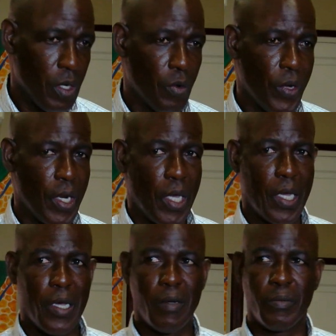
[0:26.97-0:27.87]

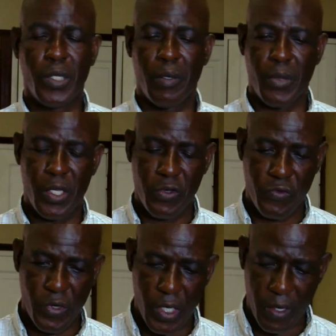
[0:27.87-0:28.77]
Well, the
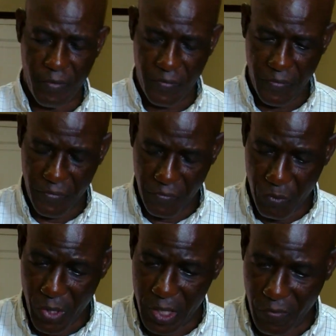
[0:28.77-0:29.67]
Ministry of
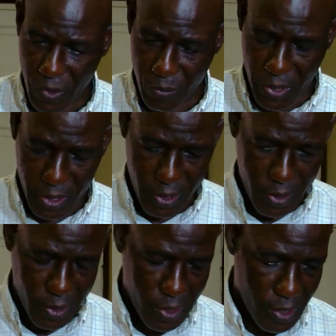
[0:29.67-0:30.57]
Rural
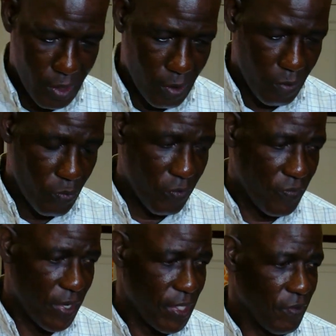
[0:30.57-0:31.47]
Development
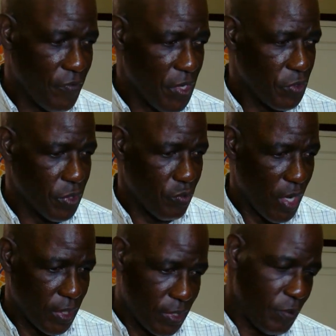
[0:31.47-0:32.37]
provide the village with
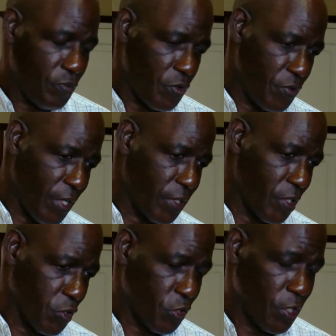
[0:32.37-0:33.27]
water temporary
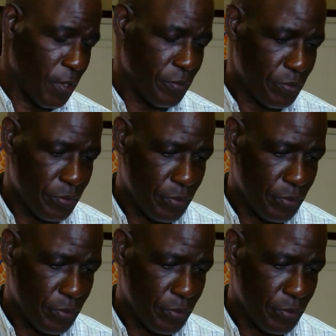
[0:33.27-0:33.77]
until such time.